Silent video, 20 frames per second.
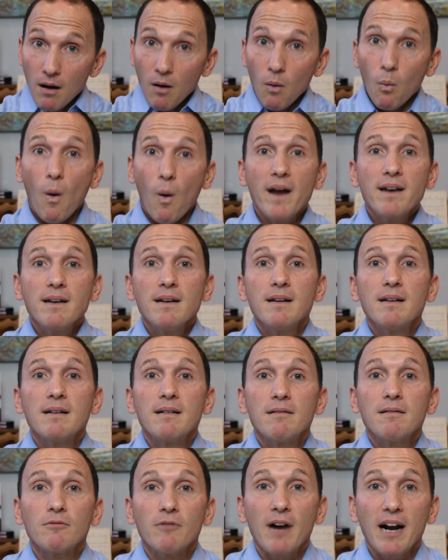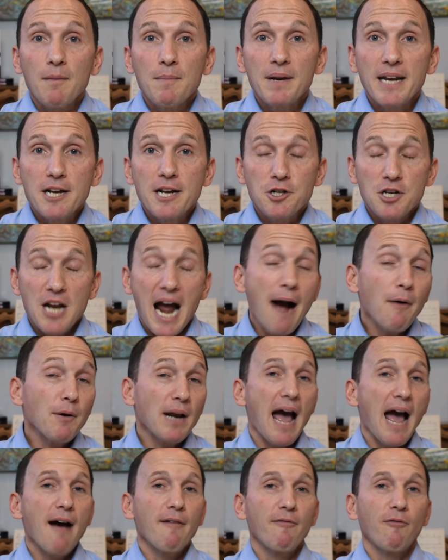One recommendation I would
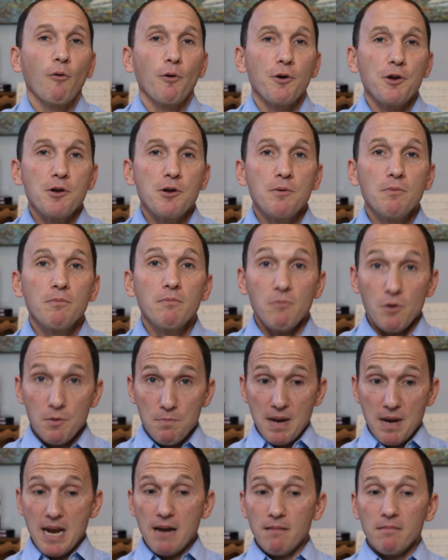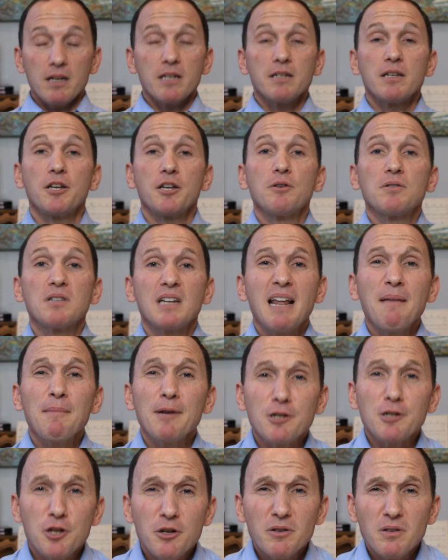have for you would be to use an
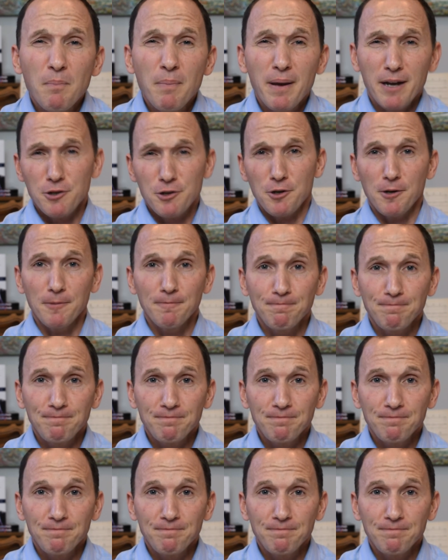image, use a picture.